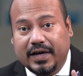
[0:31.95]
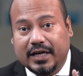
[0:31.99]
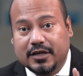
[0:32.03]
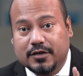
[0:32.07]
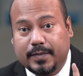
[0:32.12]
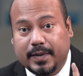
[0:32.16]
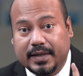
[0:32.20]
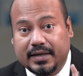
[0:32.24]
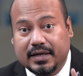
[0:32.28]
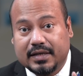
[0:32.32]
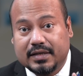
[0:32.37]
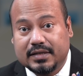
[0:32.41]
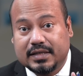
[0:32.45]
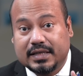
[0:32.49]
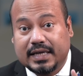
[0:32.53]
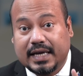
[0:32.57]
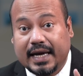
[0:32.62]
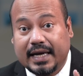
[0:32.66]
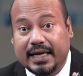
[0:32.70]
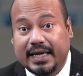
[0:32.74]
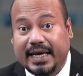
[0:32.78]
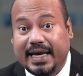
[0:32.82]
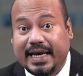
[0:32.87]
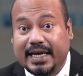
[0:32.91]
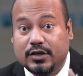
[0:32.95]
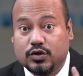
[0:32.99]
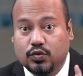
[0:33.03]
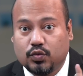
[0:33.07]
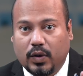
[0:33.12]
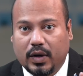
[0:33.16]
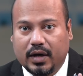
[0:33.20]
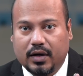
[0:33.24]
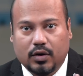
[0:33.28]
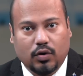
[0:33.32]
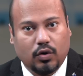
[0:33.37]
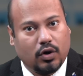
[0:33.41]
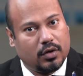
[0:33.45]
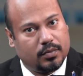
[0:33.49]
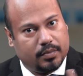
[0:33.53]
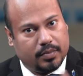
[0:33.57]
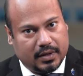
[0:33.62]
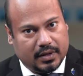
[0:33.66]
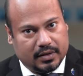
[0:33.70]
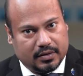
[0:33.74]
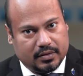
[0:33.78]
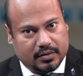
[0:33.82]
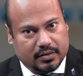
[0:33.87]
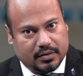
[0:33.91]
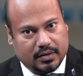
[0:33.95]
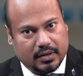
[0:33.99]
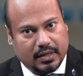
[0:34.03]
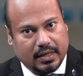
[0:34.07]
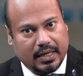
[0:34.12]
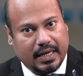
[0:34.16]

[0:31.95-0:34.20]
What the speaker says: expectancy at age one, not birth.